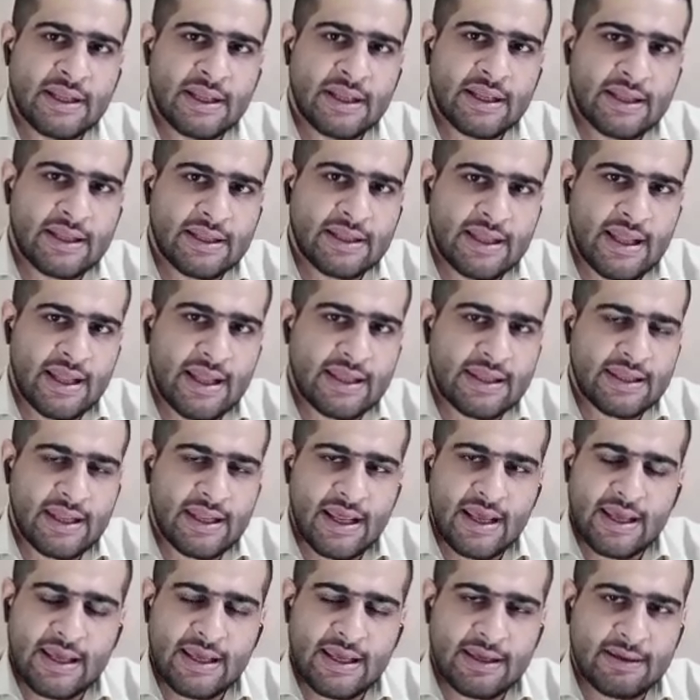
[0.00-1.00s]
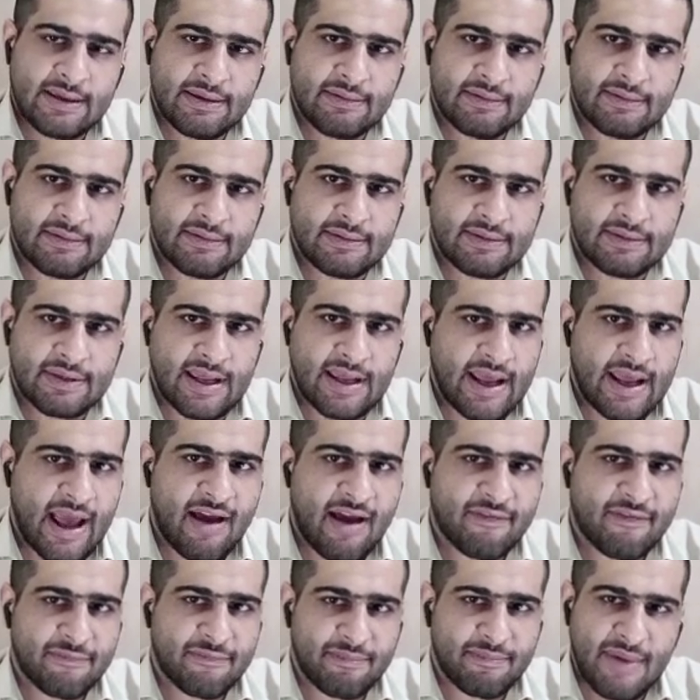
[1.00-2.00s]
that they
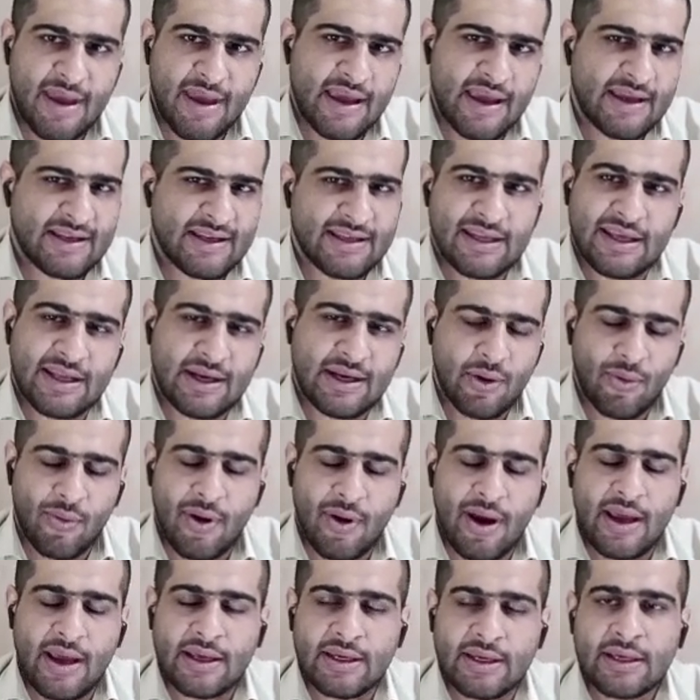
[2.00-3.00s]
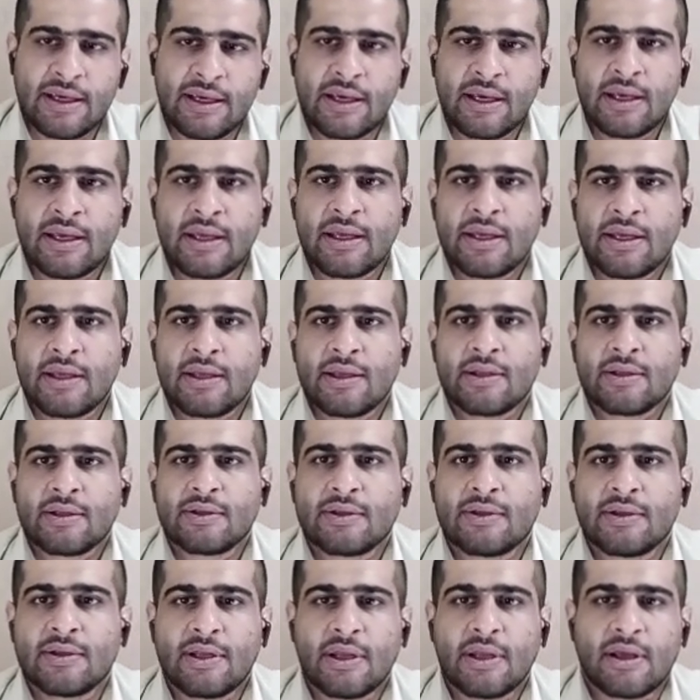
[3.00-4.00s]
have made, in a way,
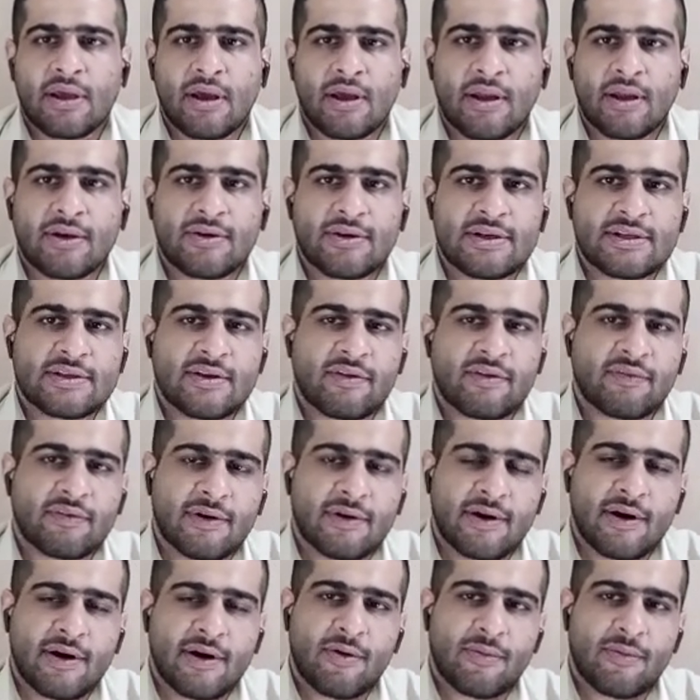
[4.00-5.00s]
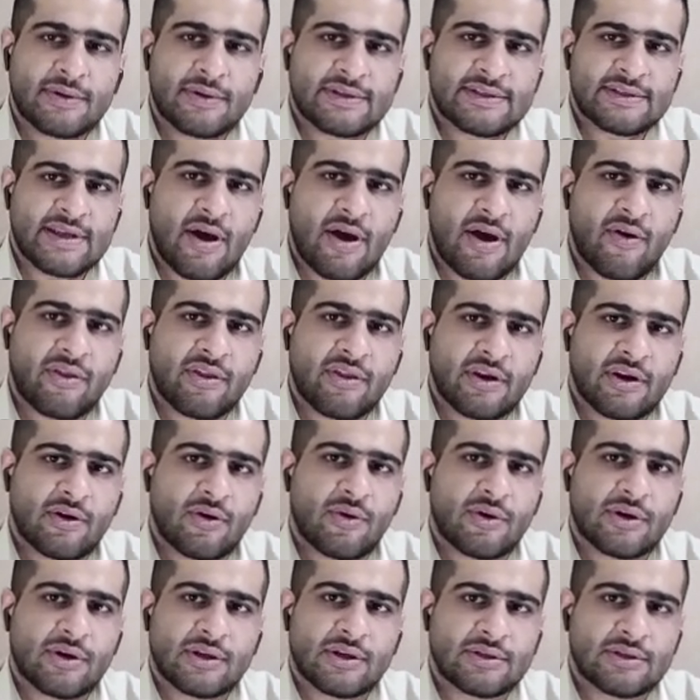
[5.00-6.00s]
to the countries of global south in
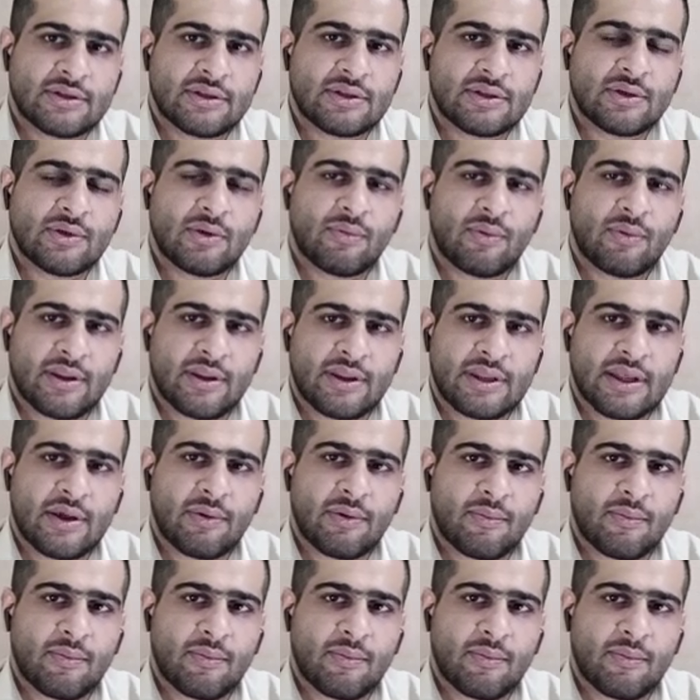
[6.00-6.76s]
order to do what they